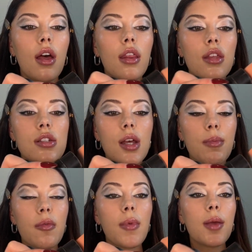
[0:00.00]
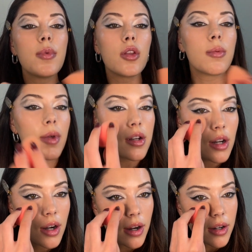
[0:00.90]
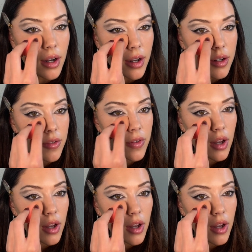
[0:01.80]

the tip of my beauty blender and kind of